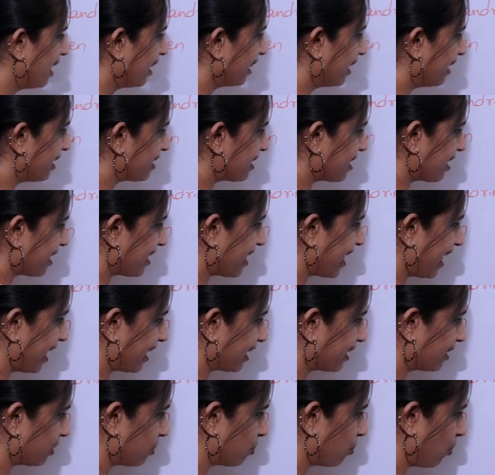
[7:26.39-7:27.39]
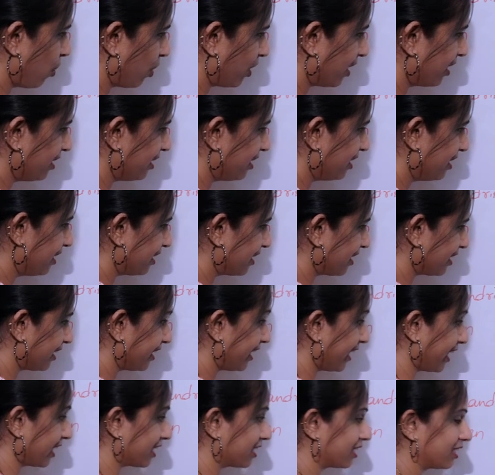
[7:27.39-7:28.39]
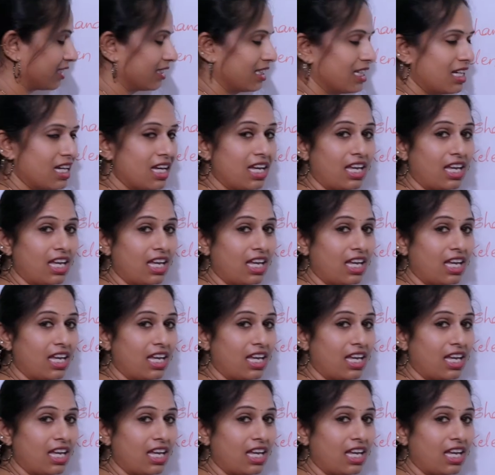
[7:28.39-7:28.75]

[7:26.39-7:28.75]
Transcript: This X, what is this X?